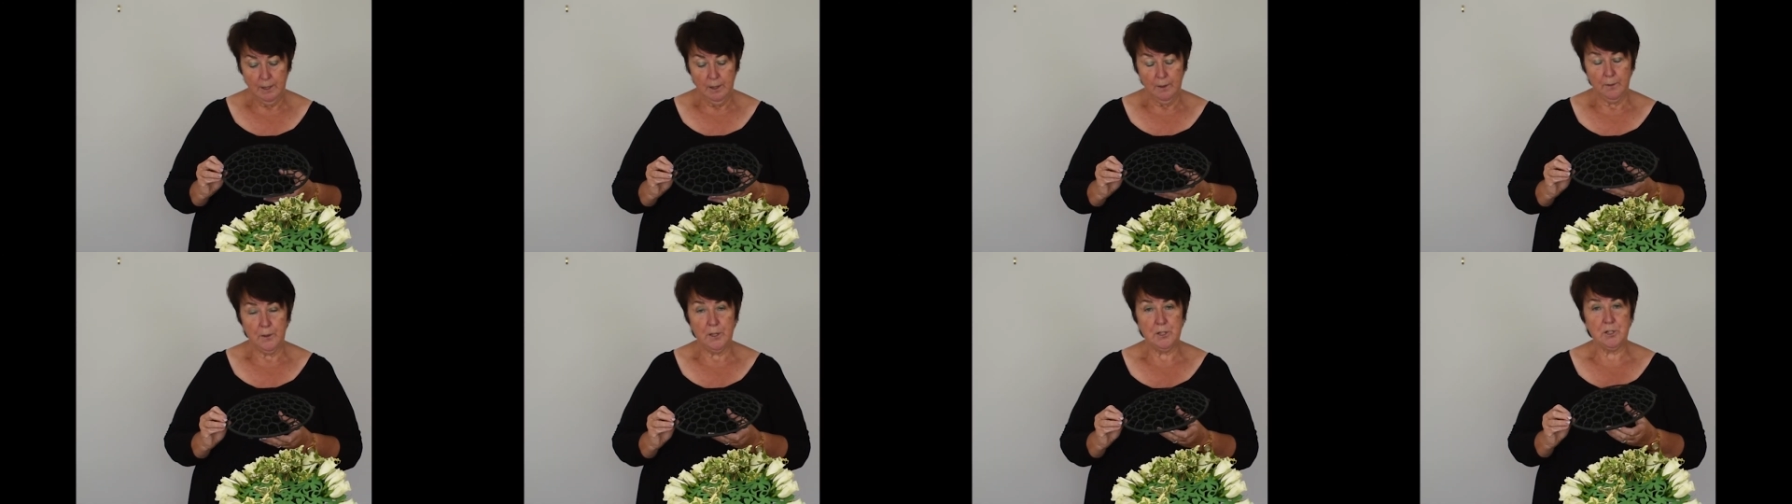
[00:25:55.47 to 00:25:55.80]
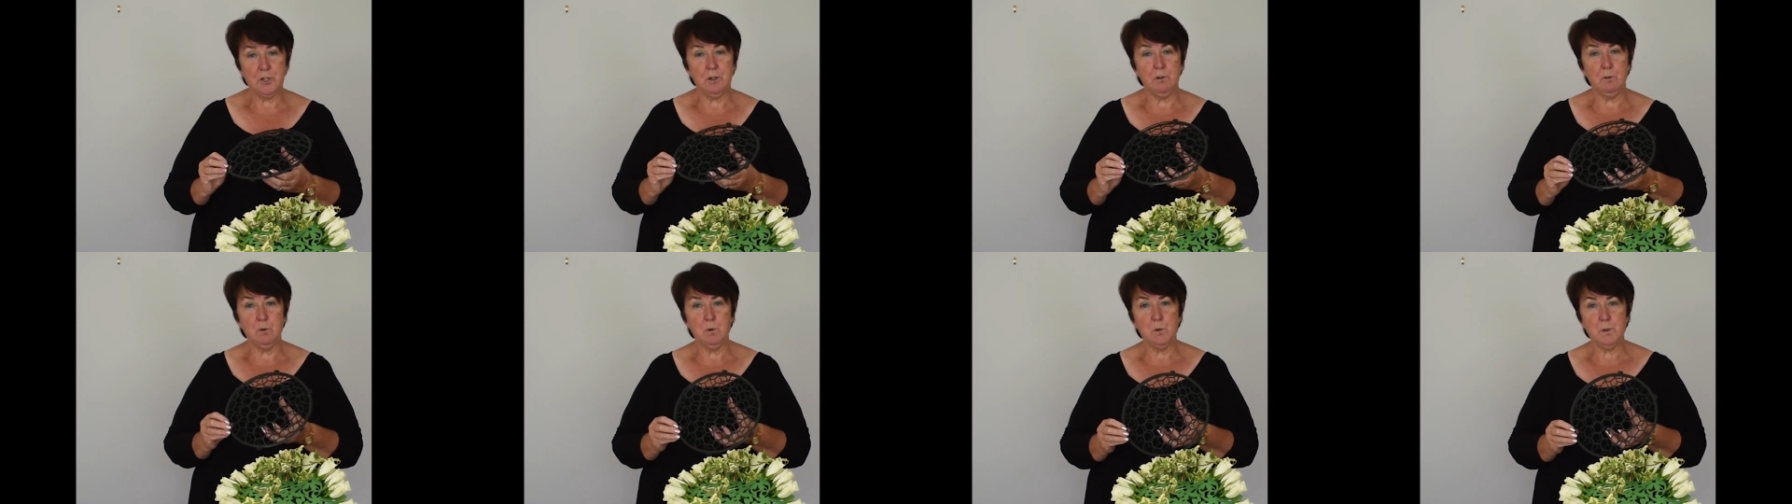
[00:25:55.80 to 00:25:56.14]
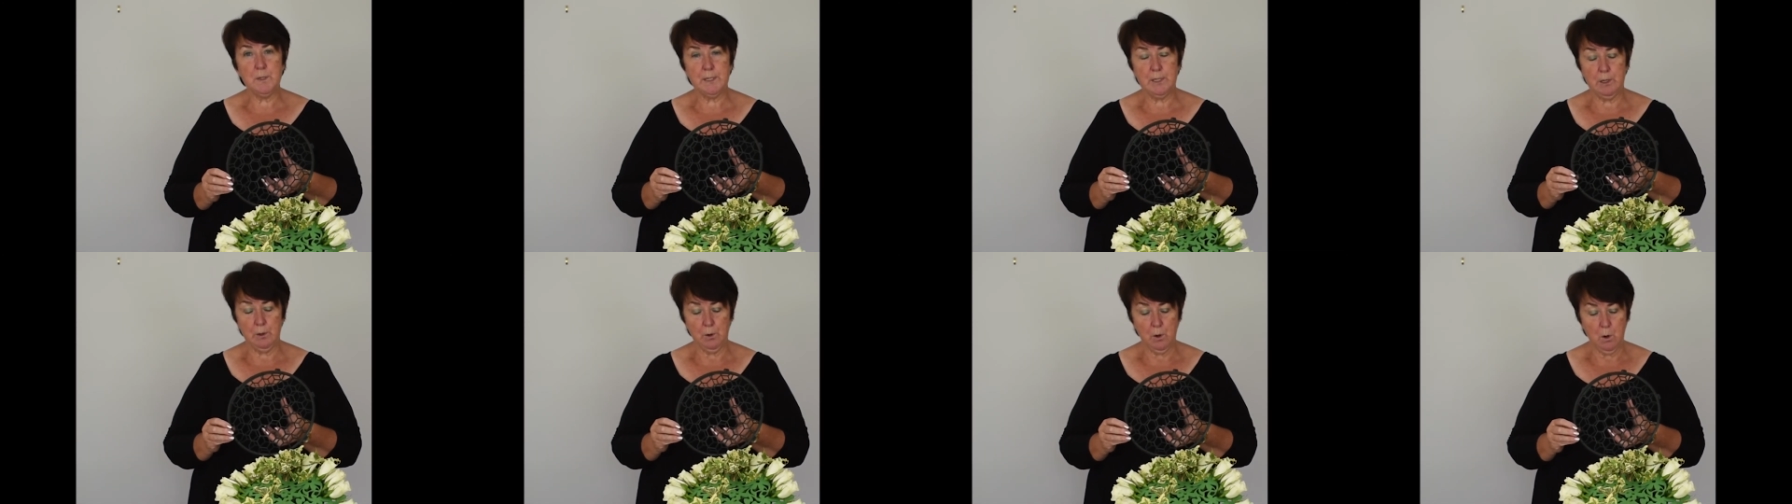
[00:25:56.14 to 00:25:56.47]
that are
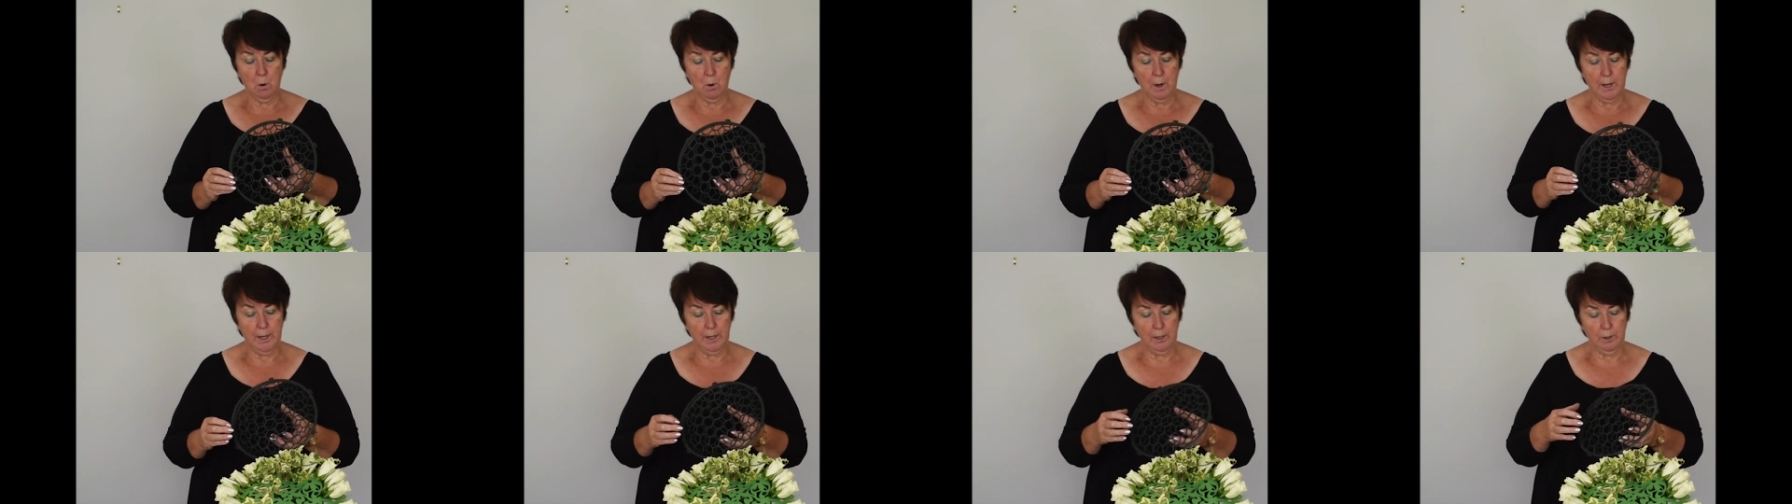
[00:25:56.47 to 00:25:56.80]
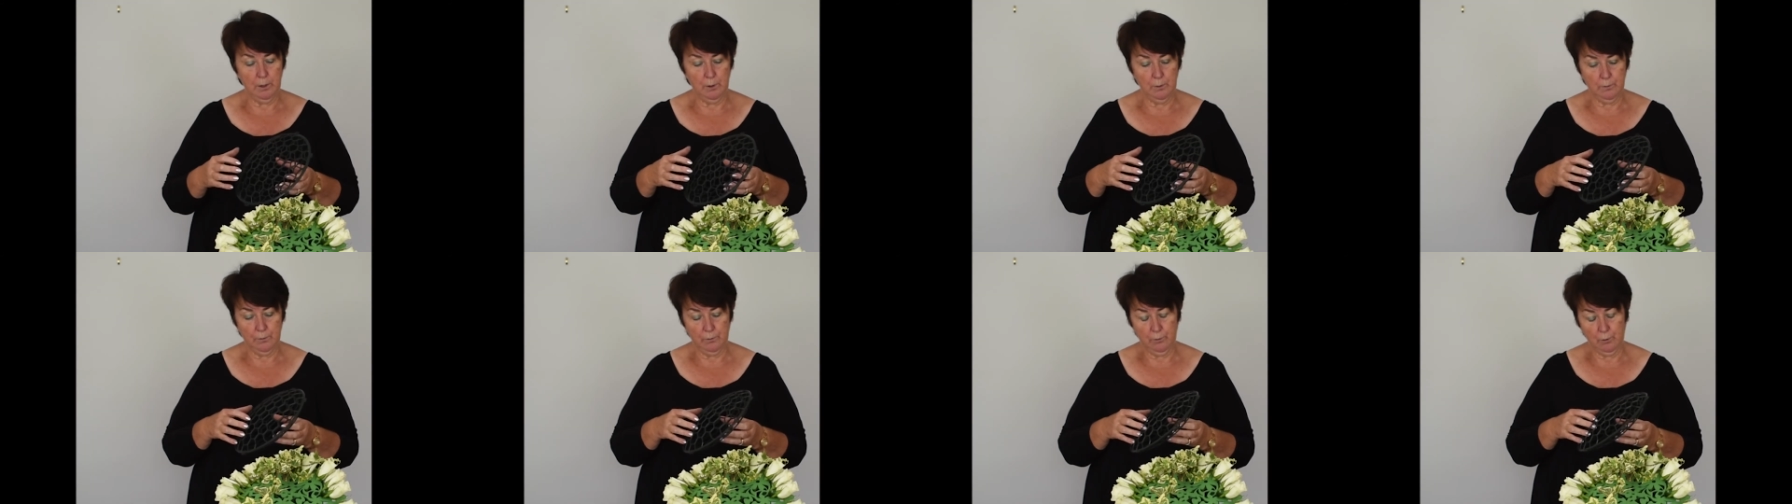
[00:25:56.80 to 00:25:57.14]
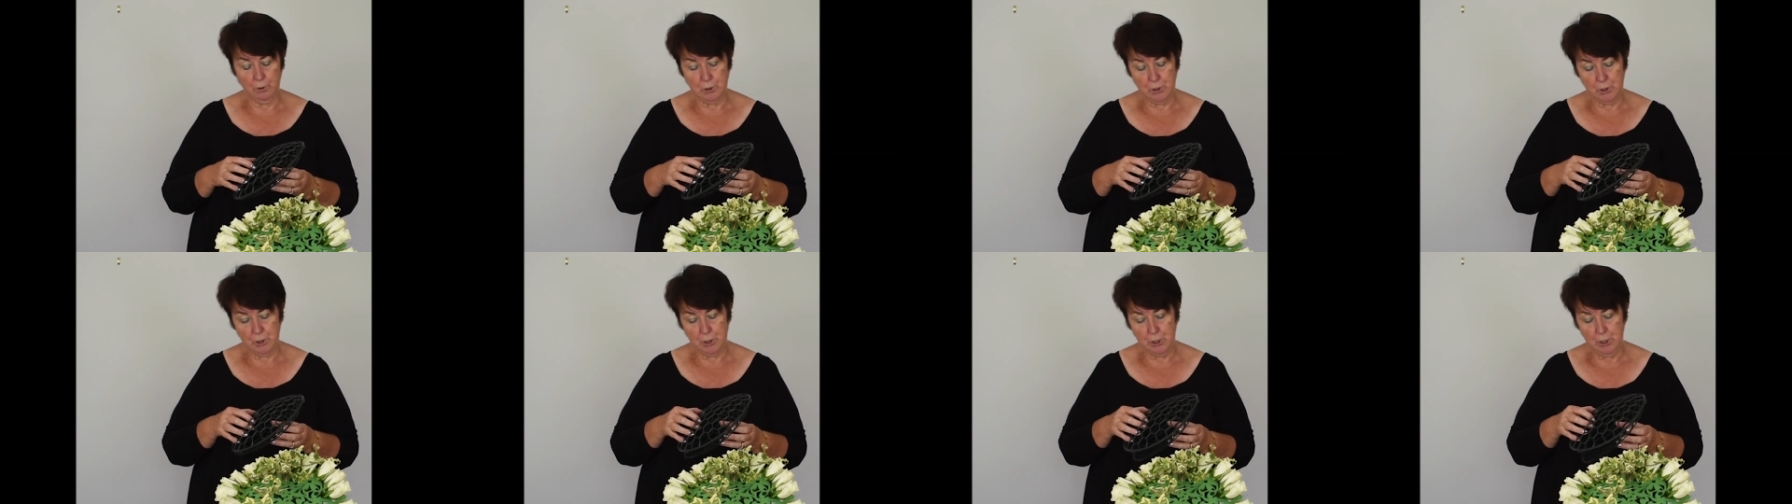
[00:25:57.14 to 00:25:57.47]
also quite
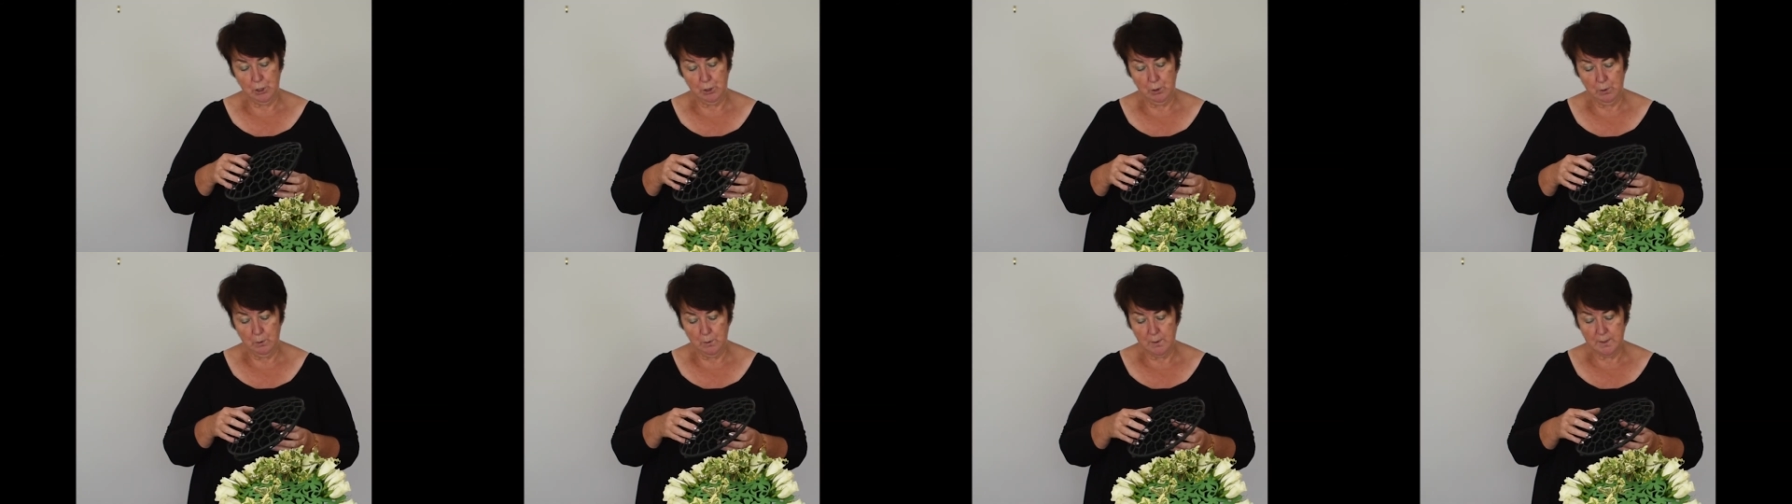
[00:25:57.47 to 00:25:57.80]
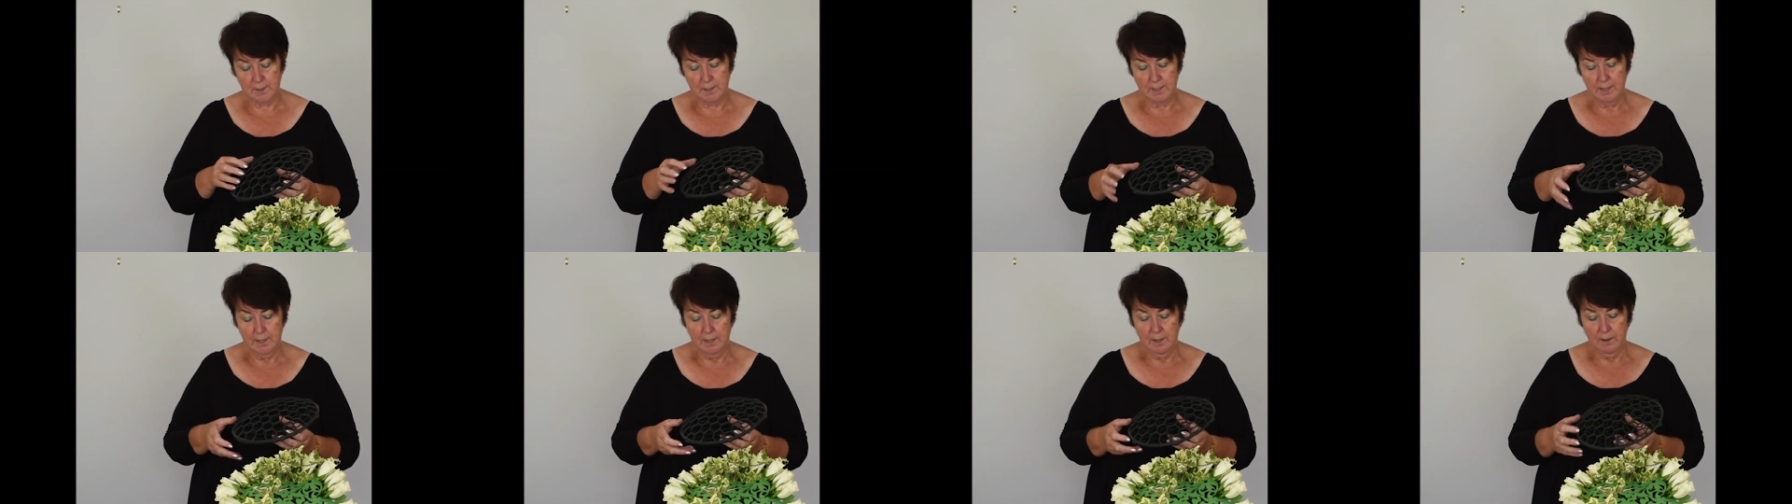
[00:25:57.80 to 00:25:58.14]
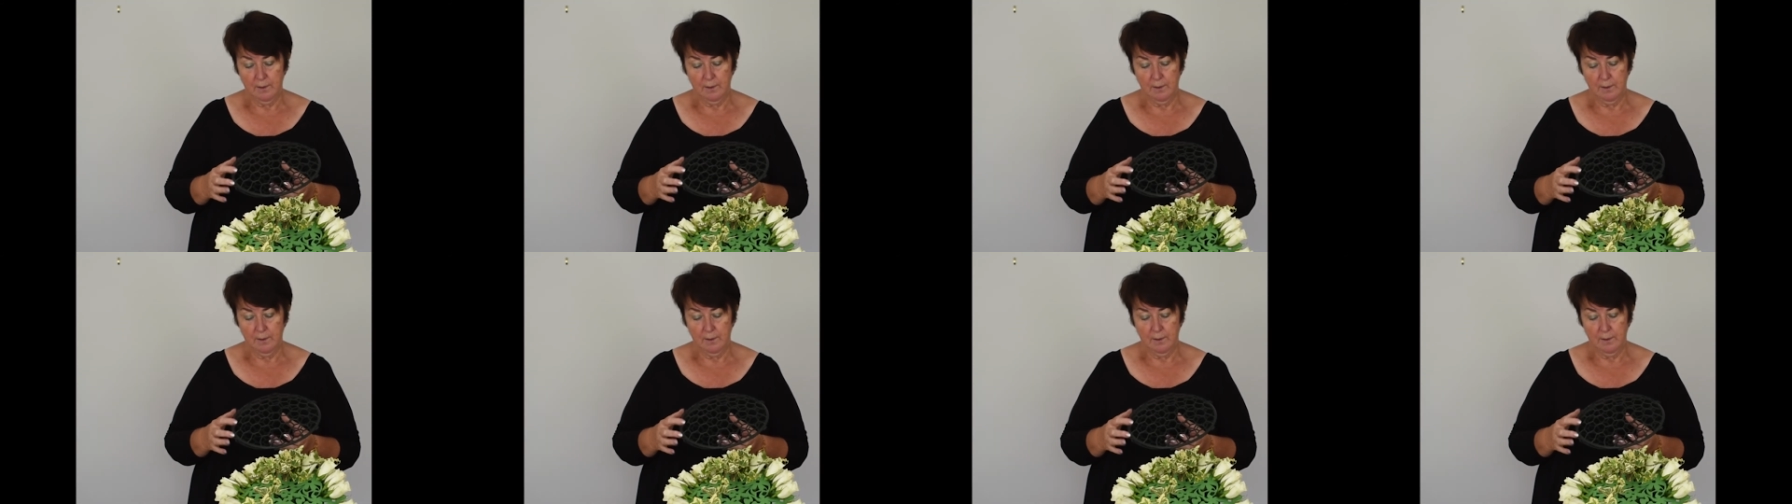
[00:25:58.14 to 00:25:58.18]
good to use.